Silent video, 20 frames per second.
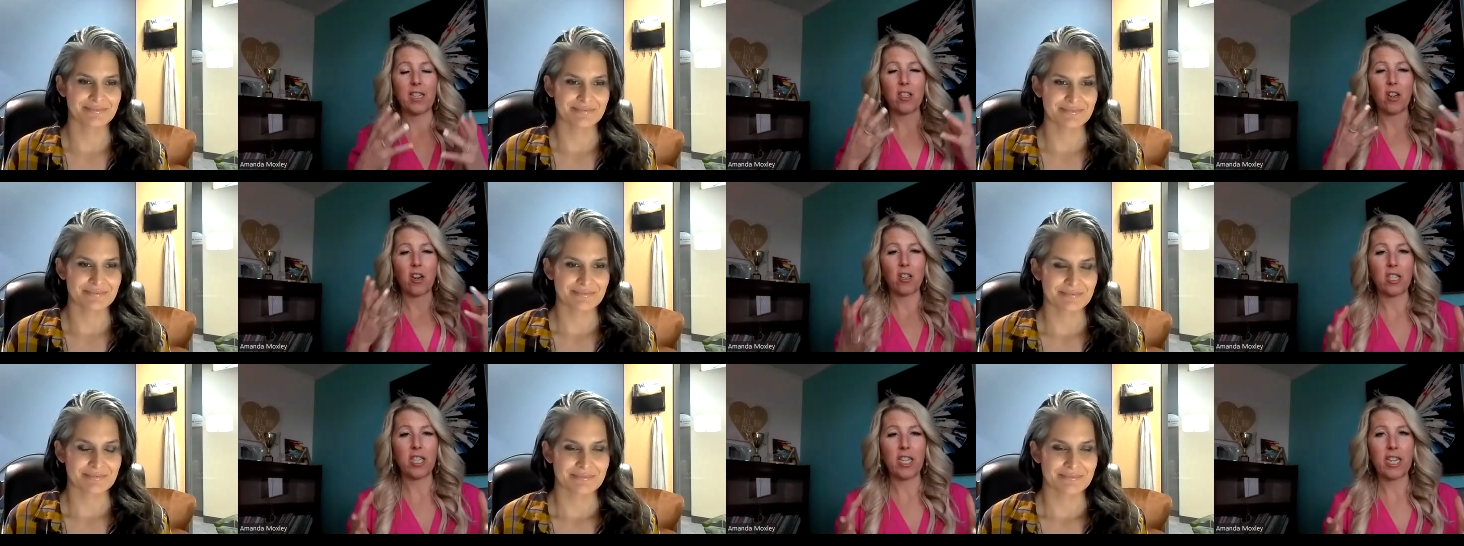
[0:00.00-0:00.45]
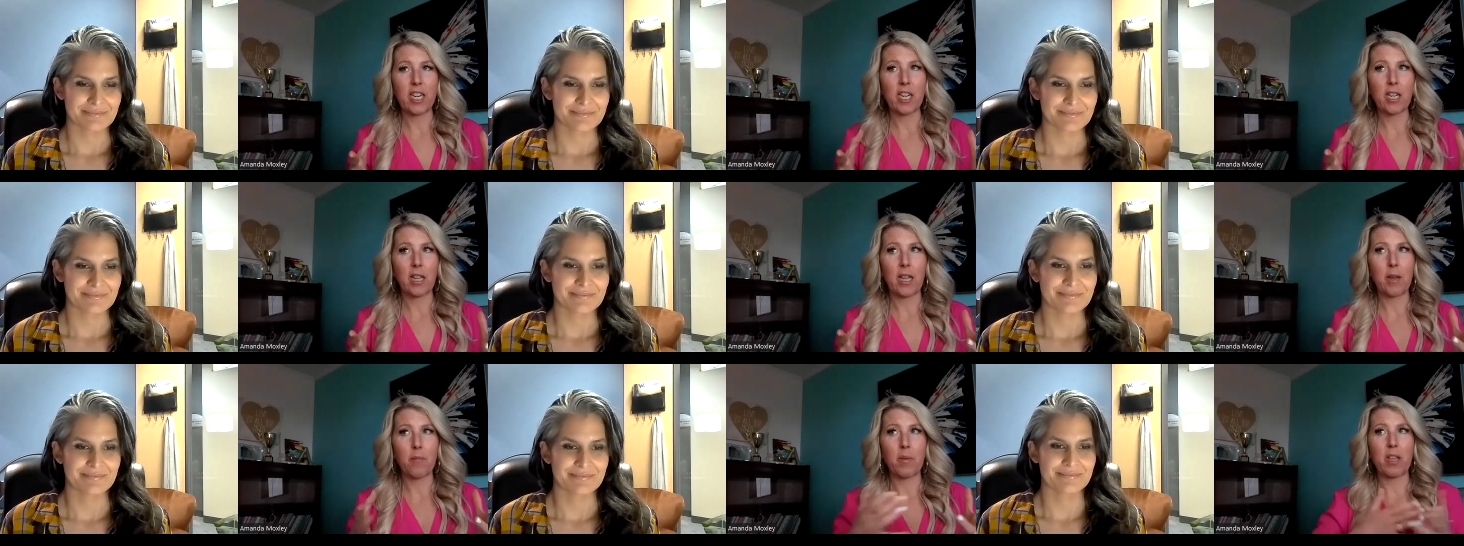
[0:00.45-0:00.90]
Speaker 1: and to
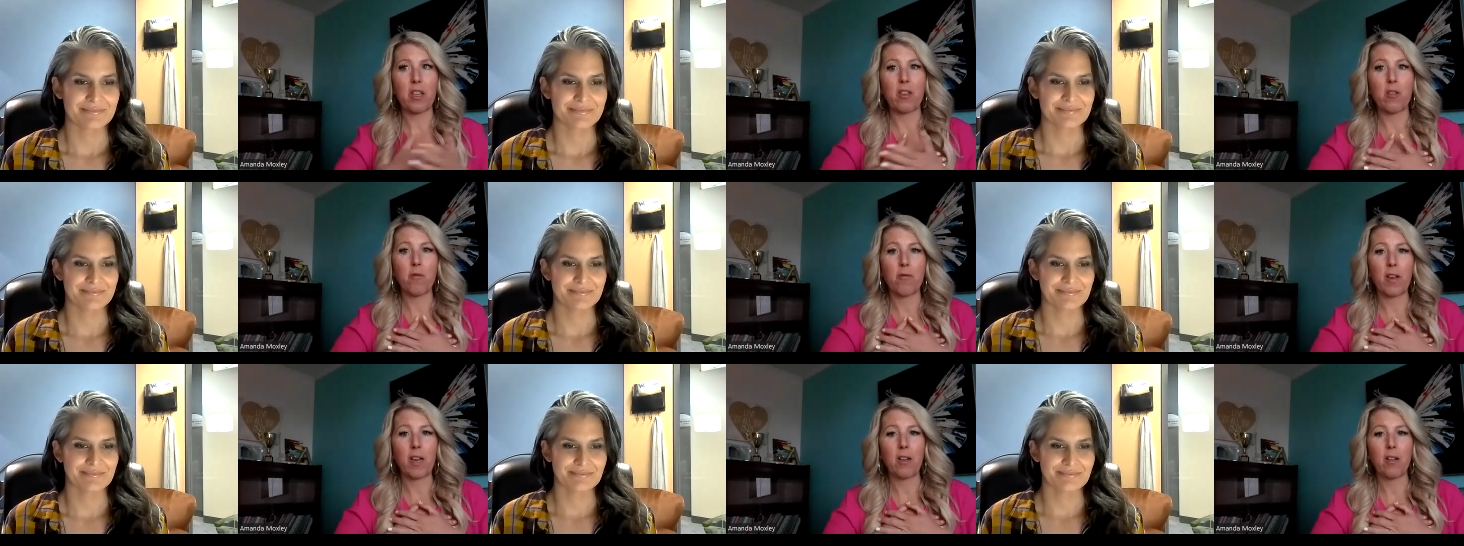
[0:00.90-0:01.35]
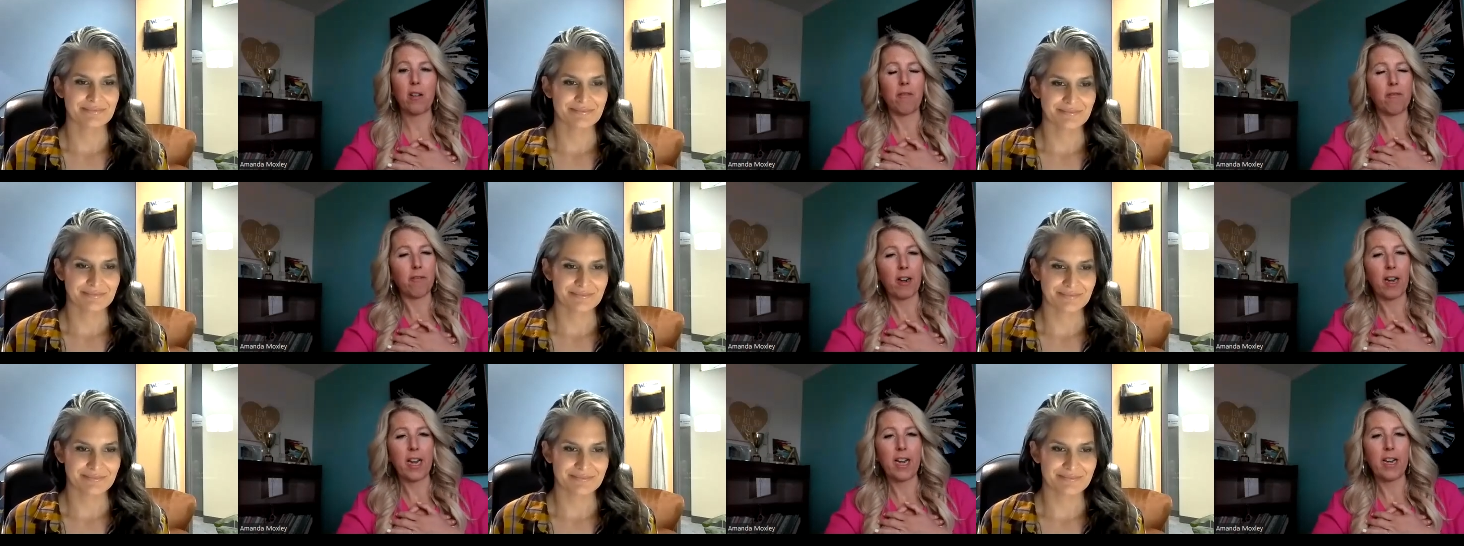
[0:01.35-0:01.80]
articulate, but you
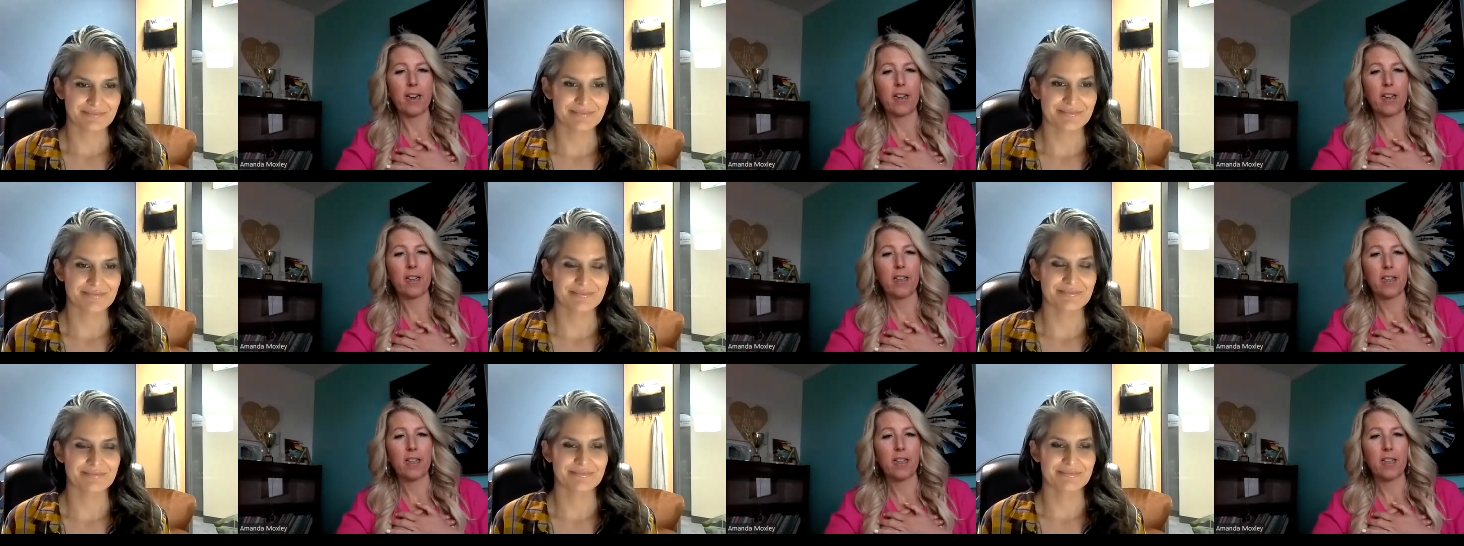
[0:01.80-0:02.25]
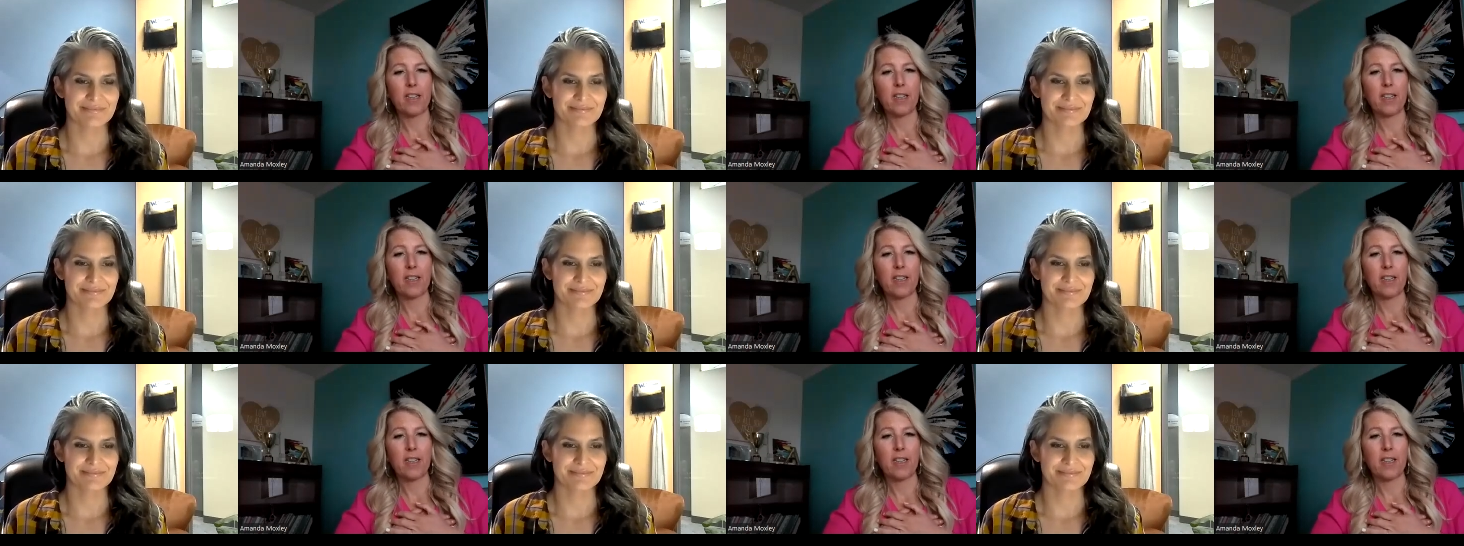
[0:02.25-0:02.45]
felt afraid.